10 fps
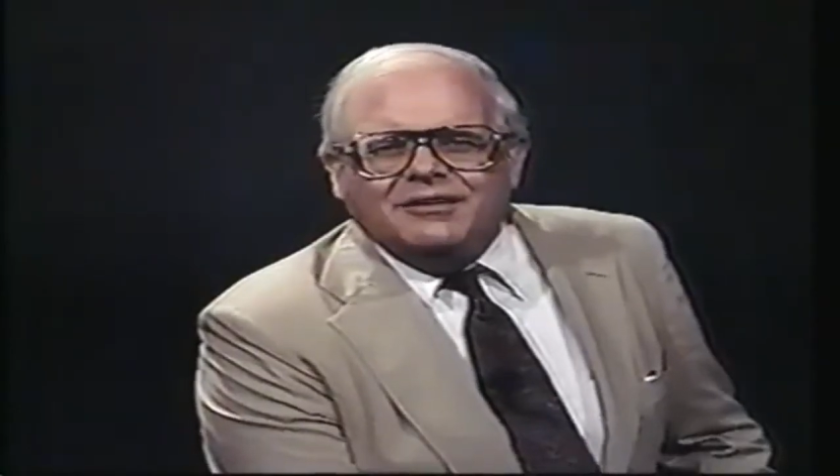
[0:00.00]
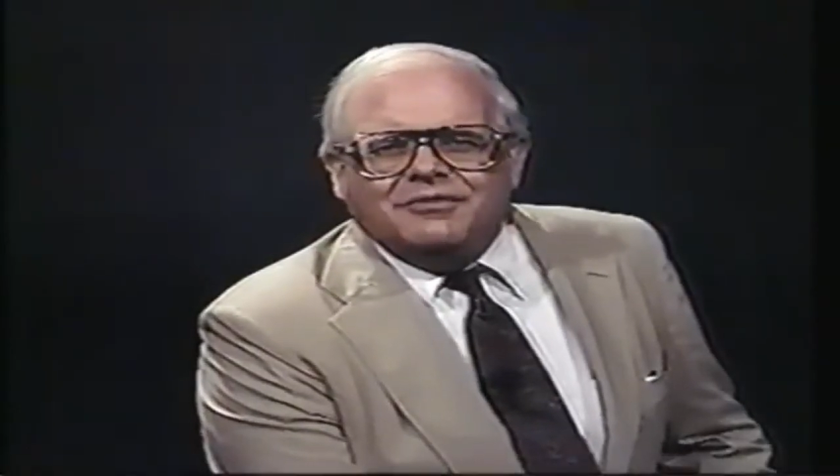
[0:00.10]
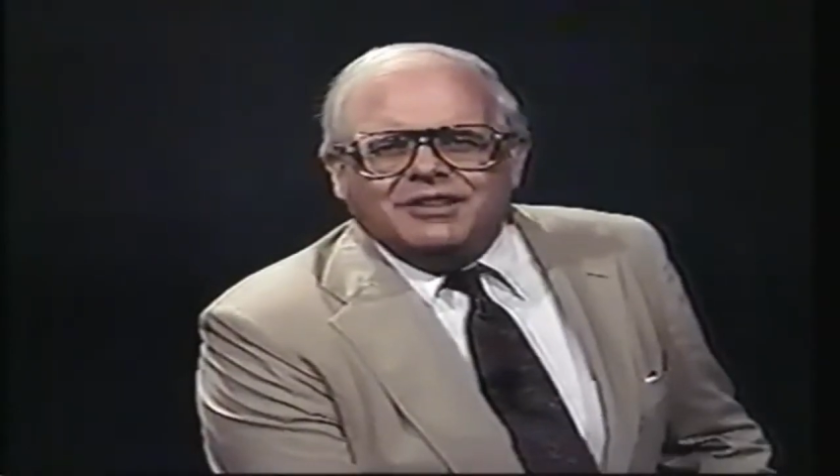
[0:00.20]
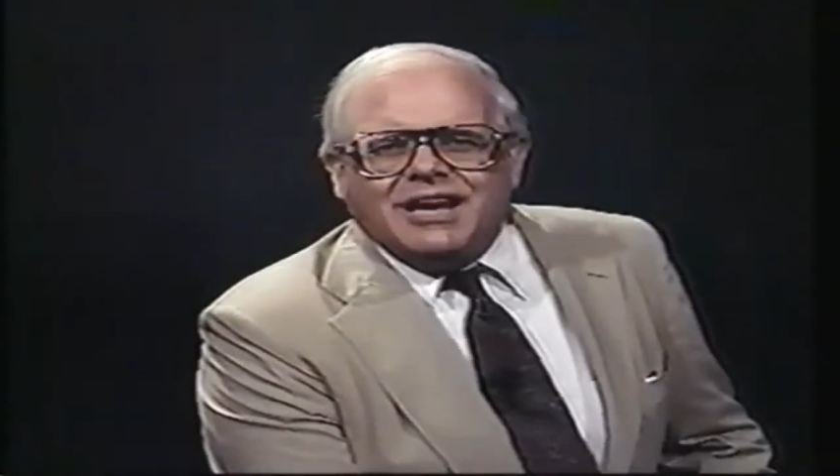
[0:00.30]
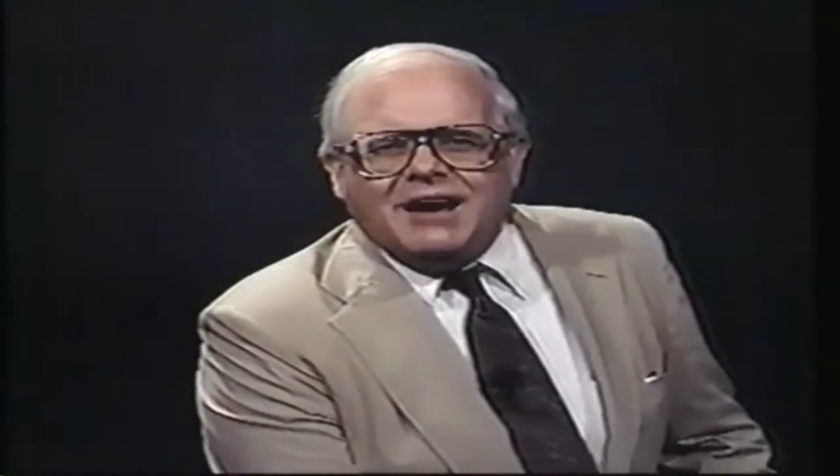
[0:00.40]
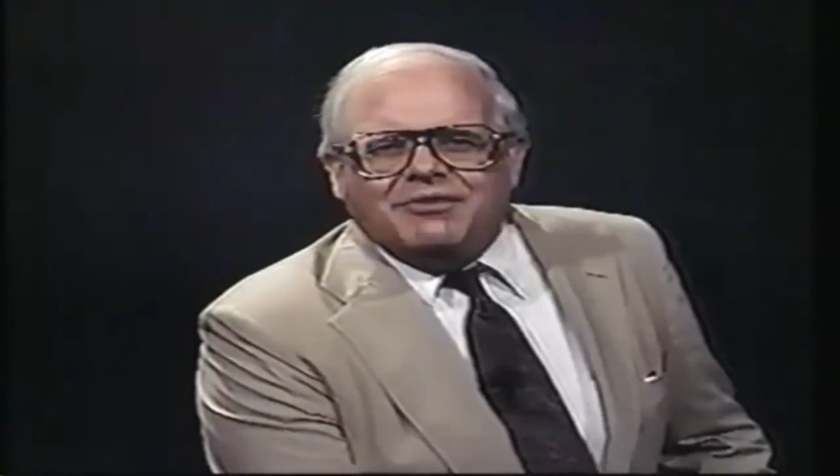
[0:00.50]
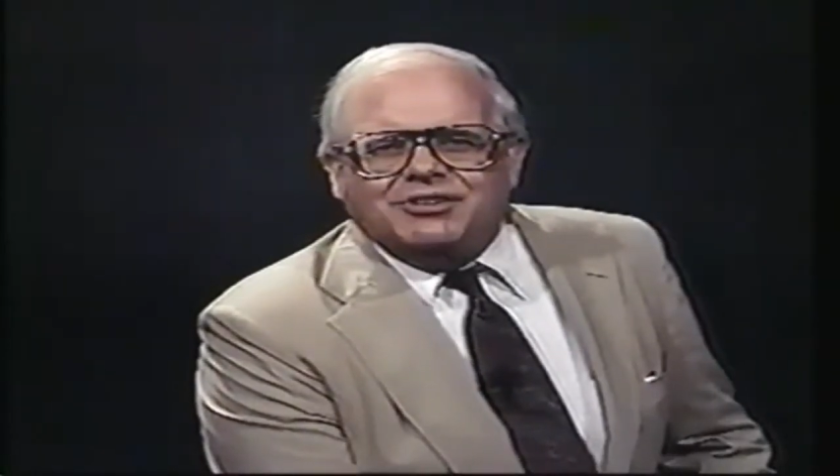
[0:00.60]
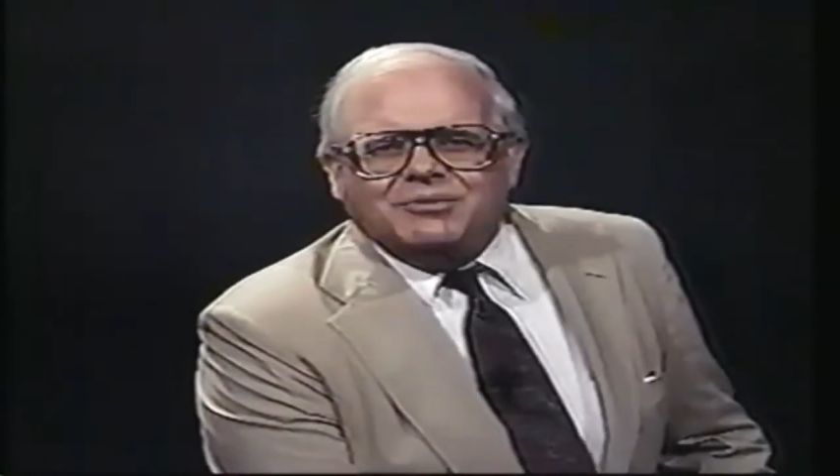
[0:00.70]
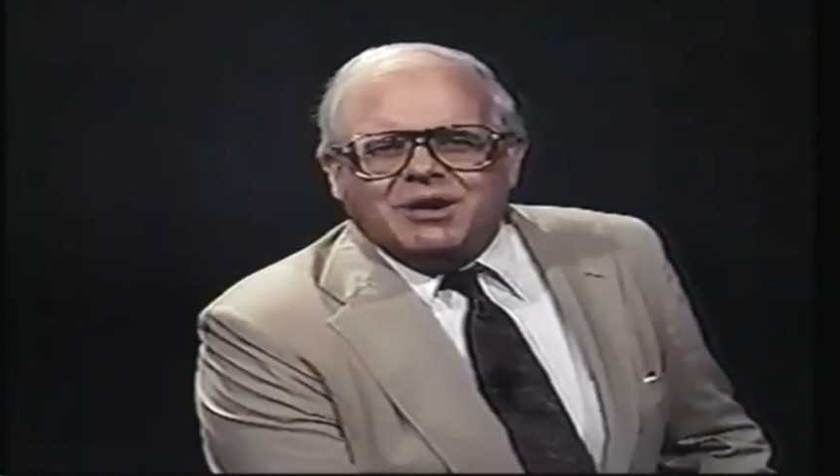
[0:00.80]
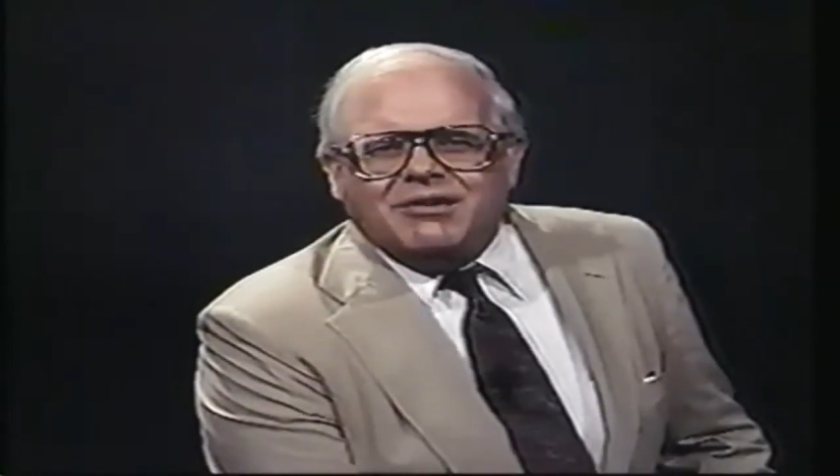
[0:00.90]
For the
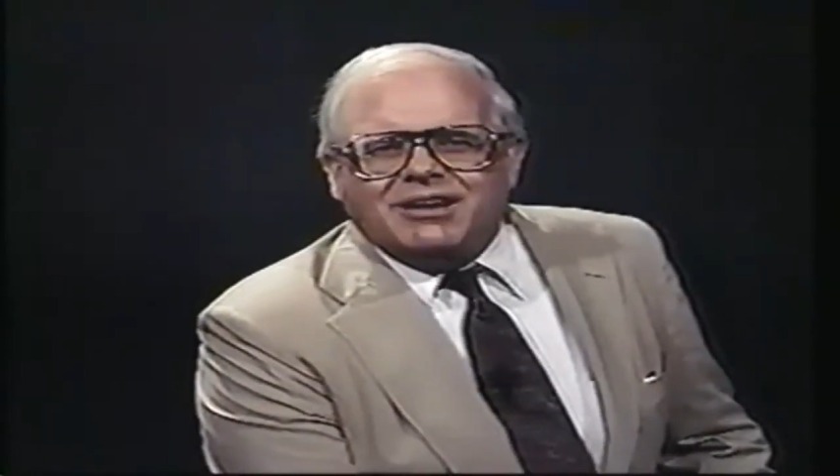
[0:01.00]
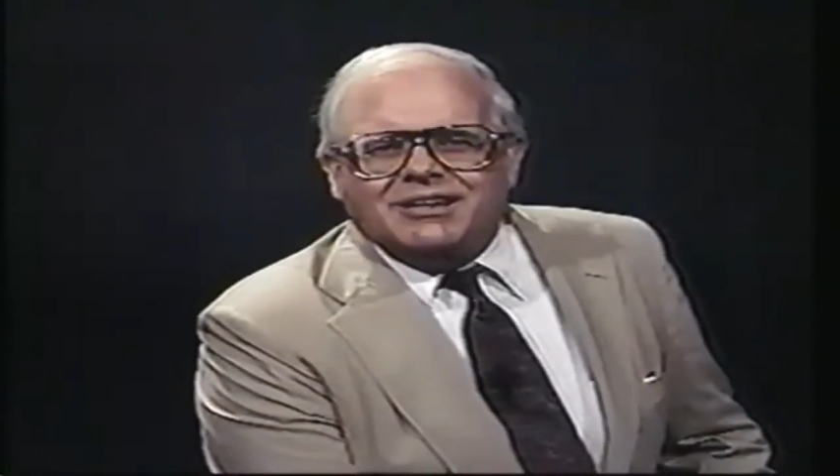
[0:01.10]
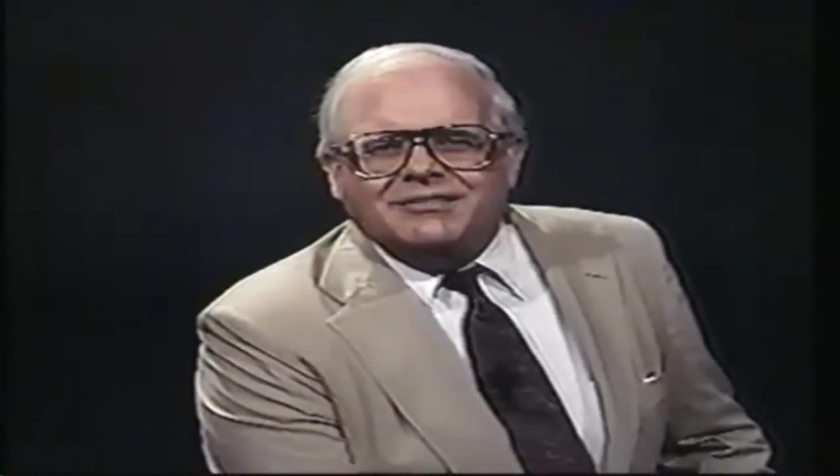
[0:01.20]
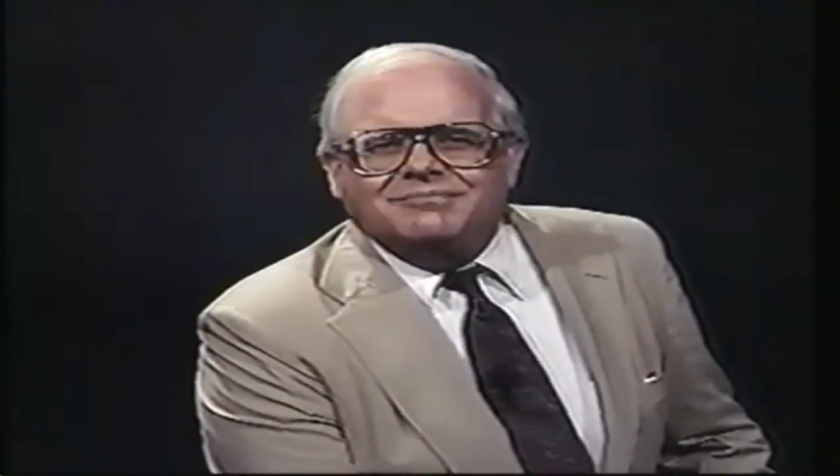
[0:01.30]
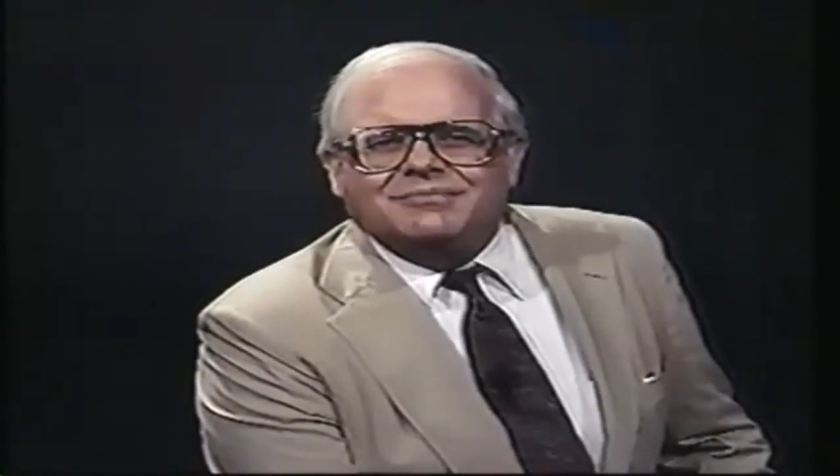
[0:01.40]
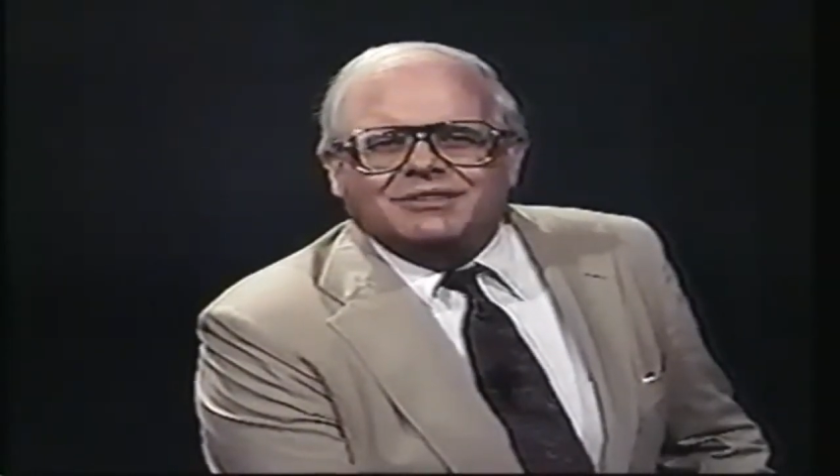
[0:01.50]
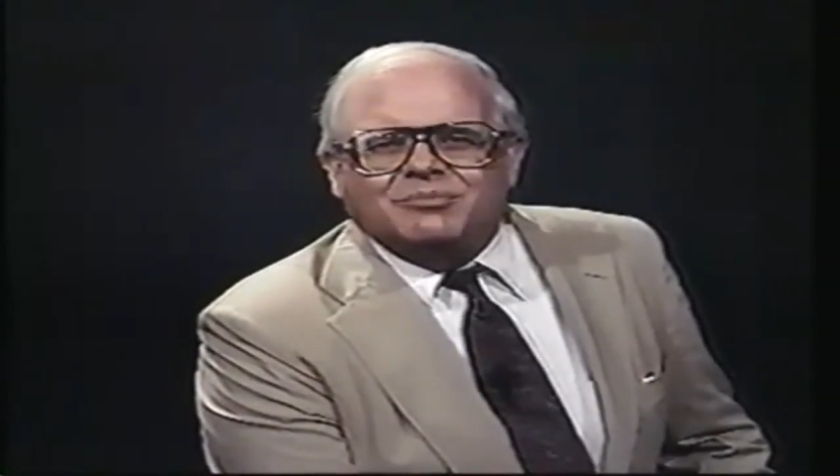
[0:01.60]
average American,